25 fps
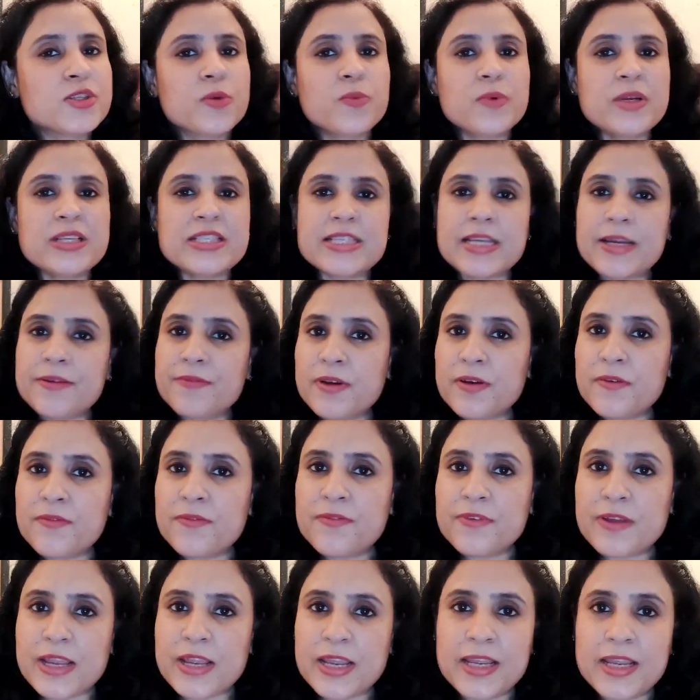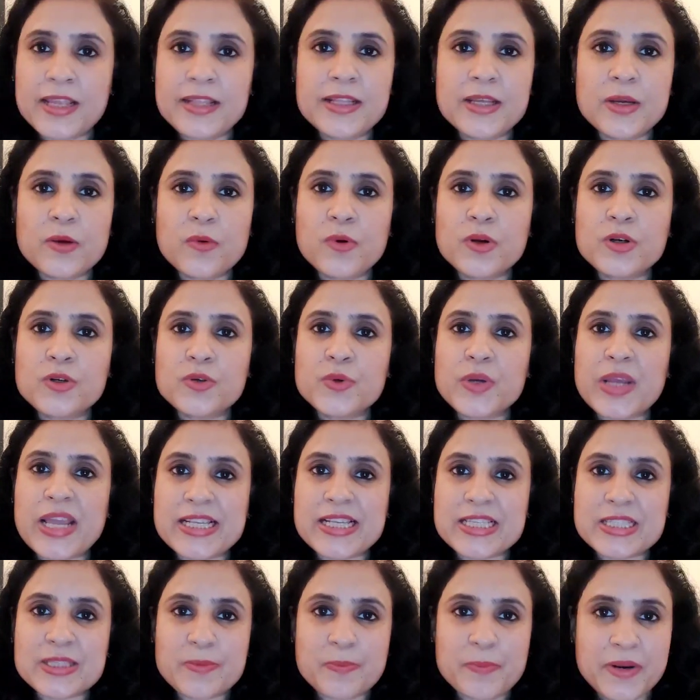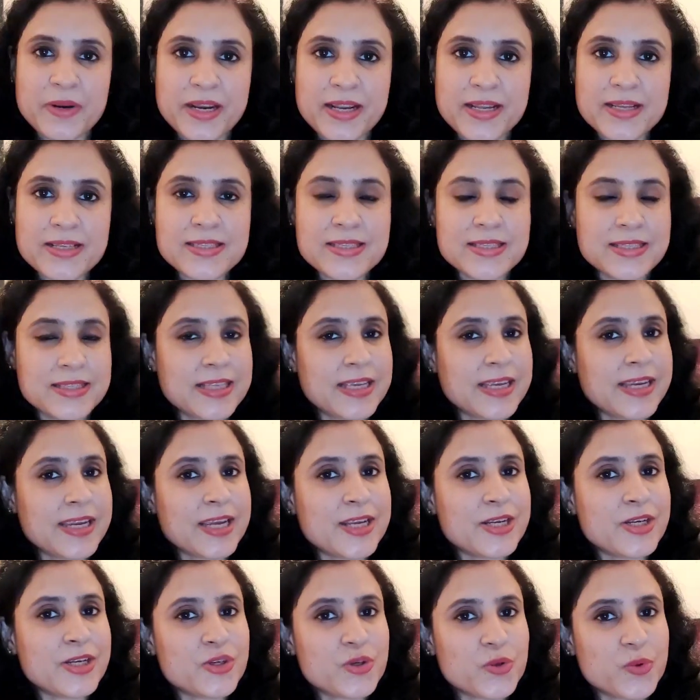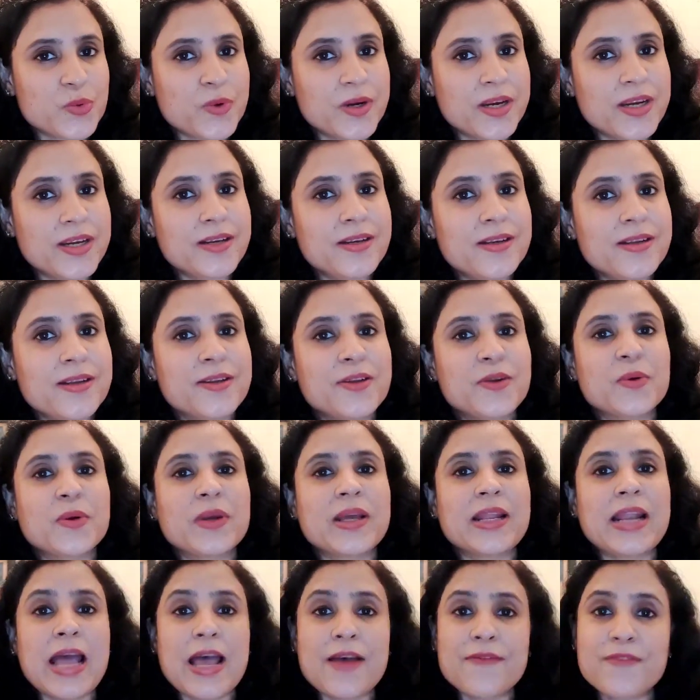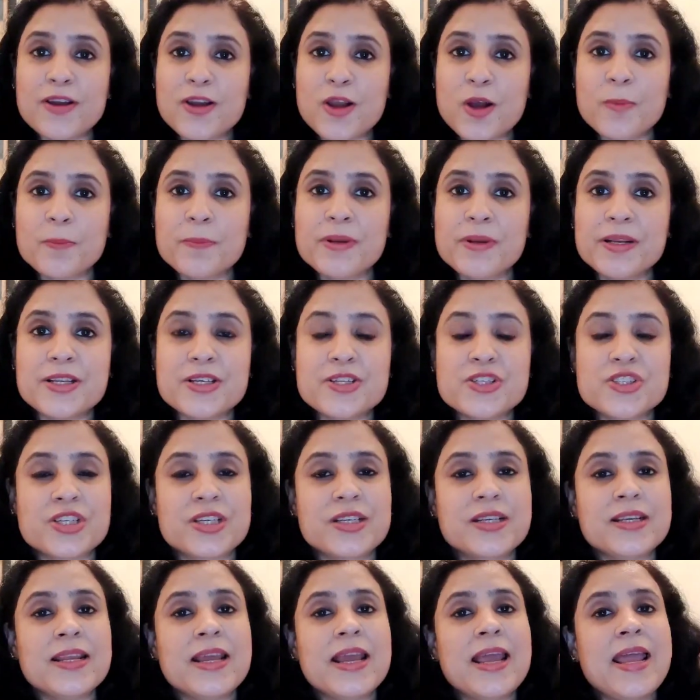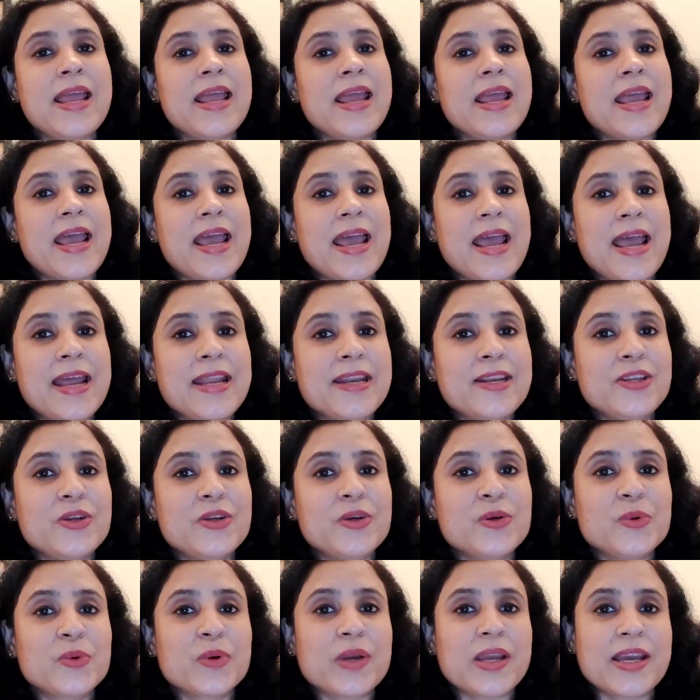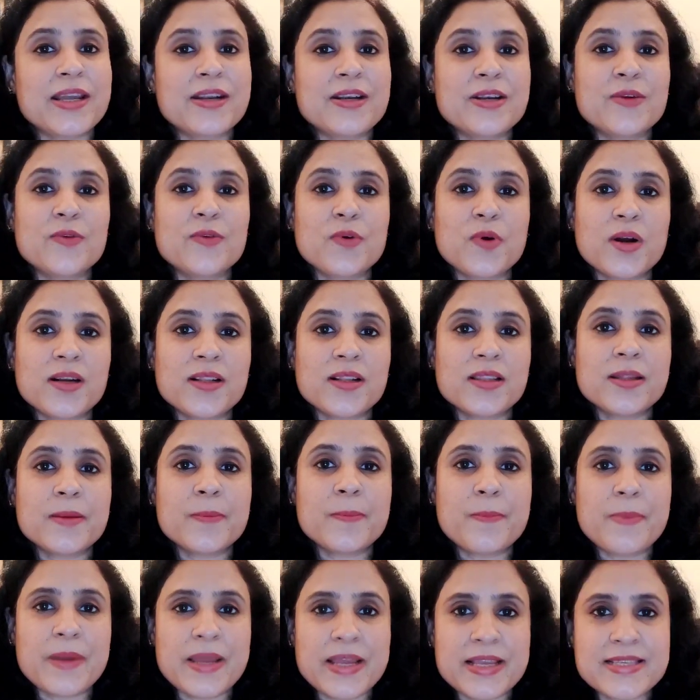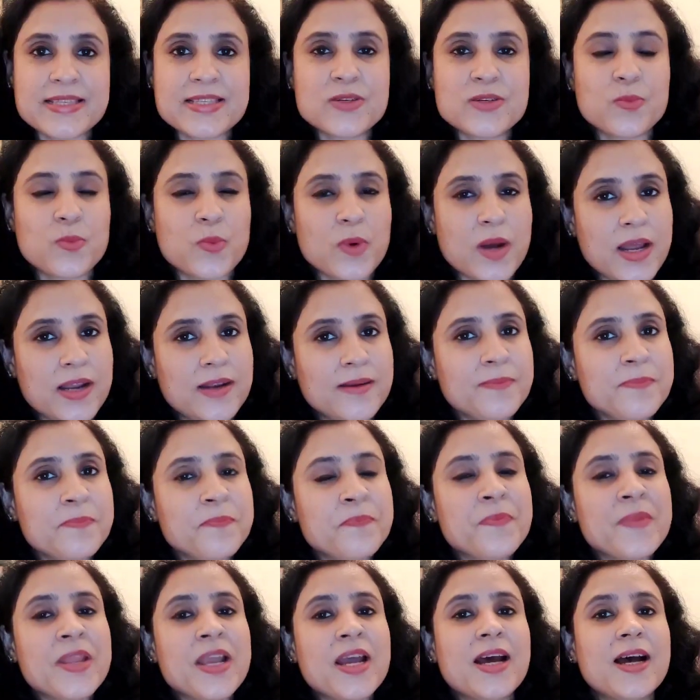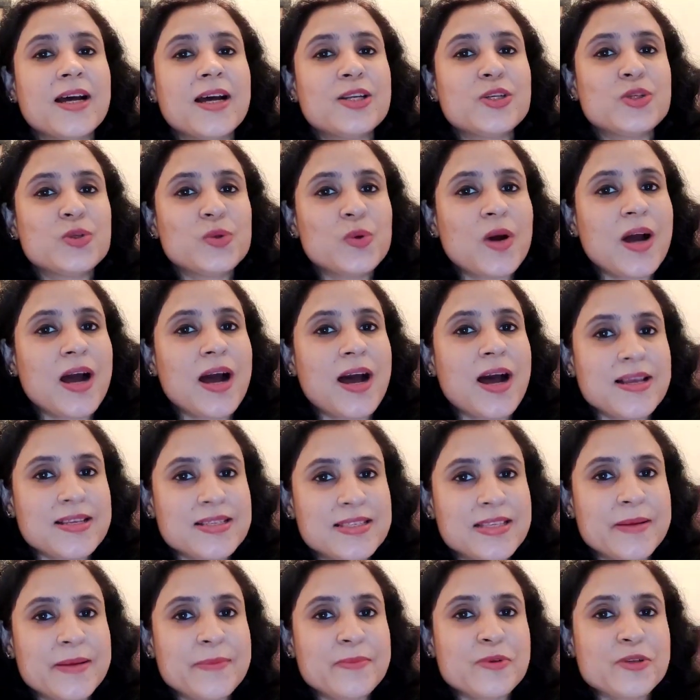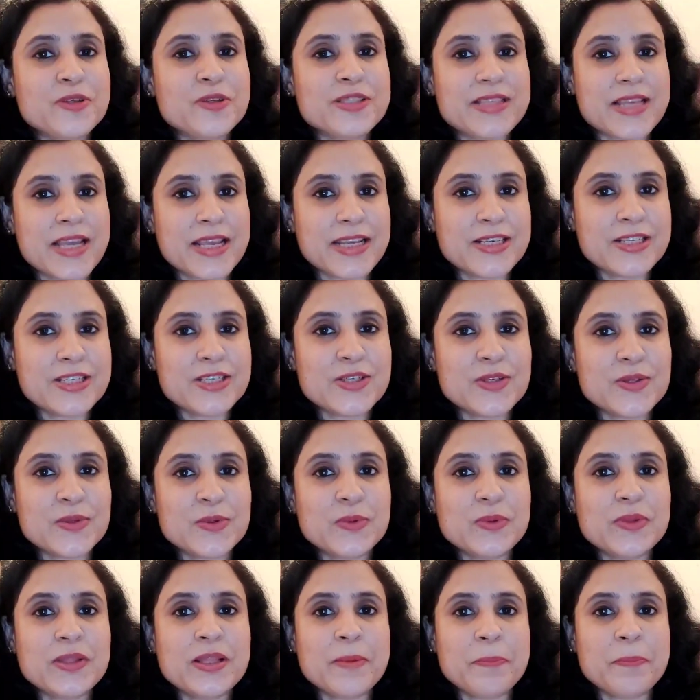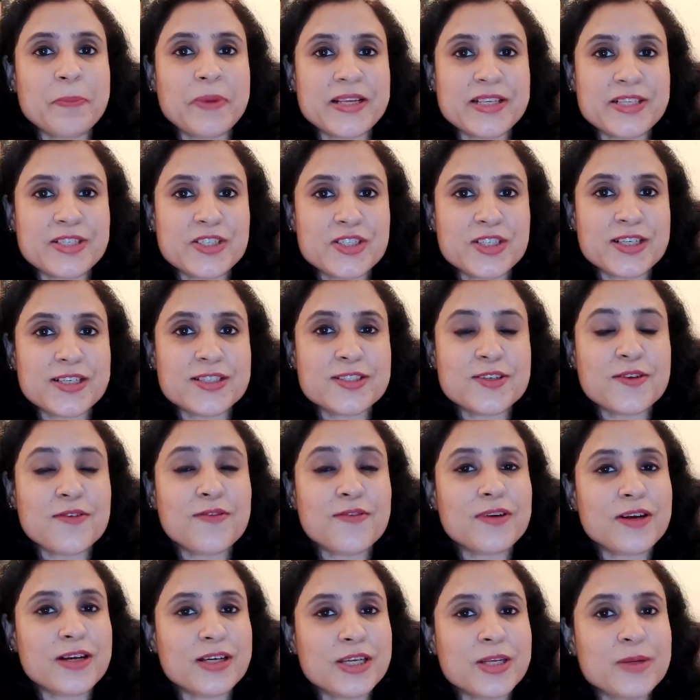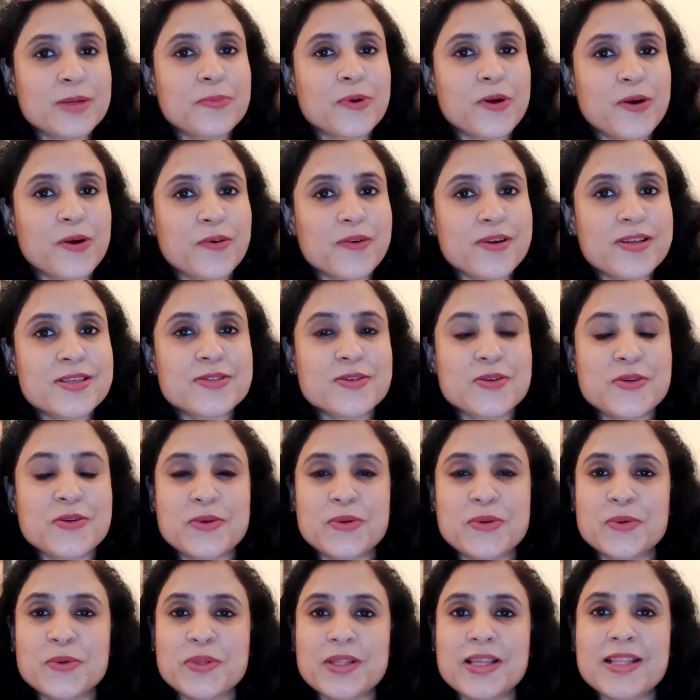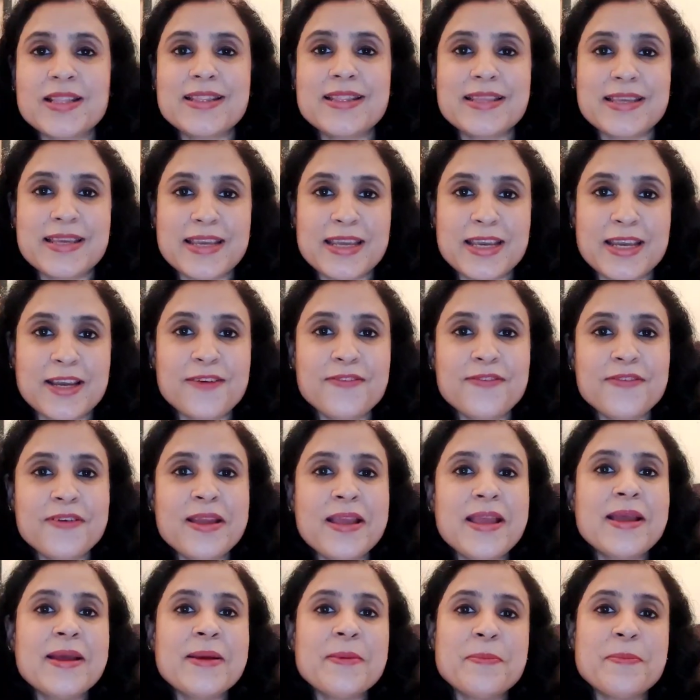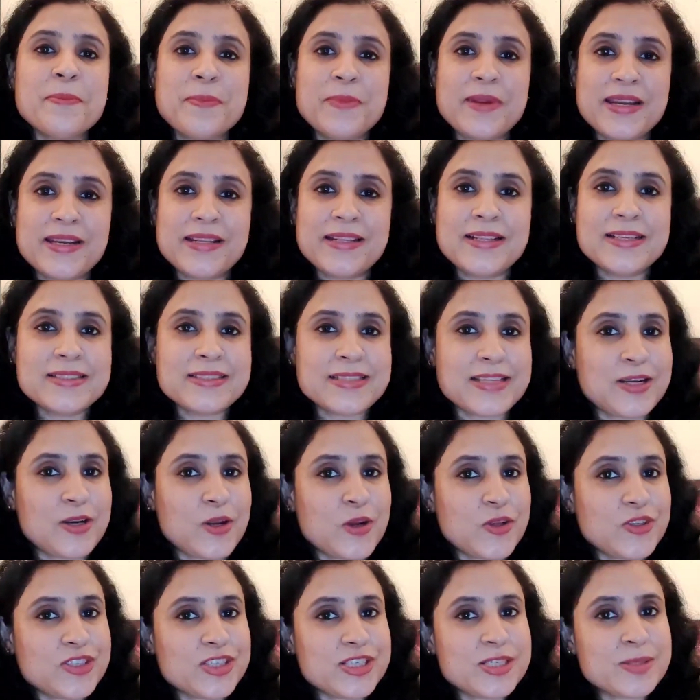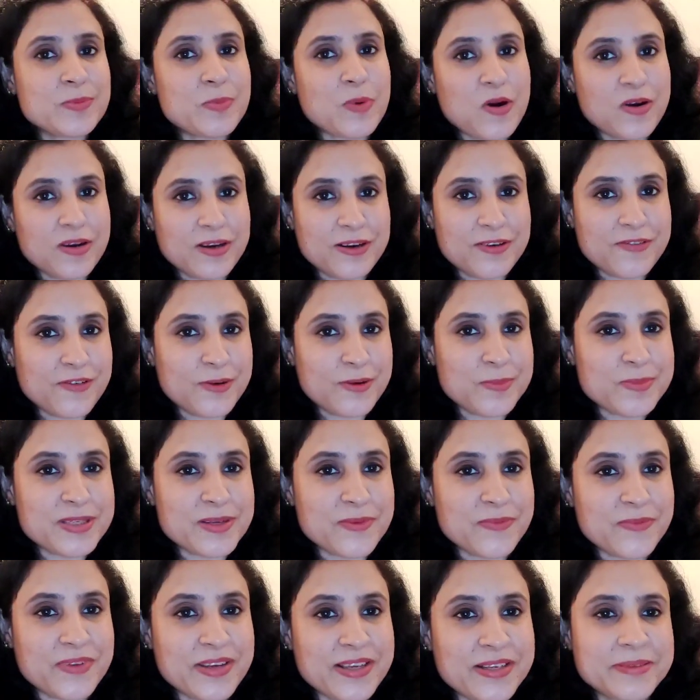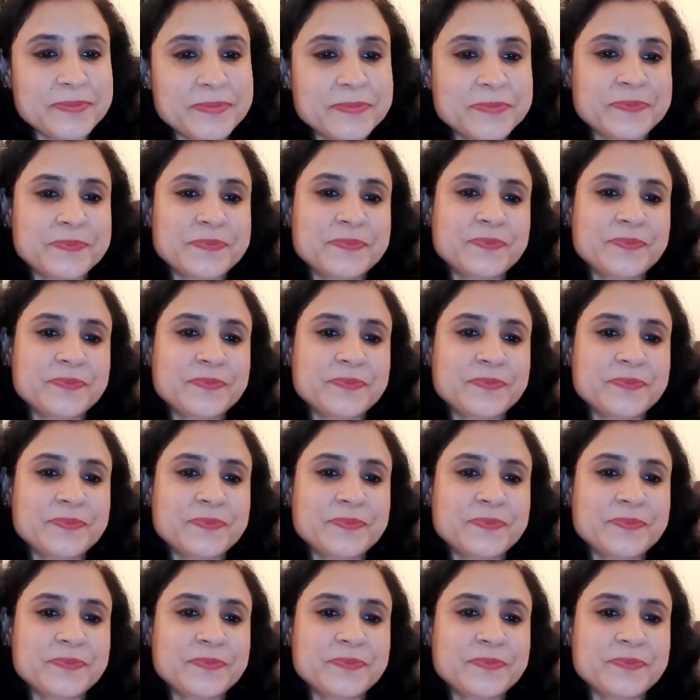So whichever way they want to express, they can do it. You can have a competition and you can reward the best one. Do ask them to send you the pictures of work in progress so you know that they have made this and not just bought it from somewhere.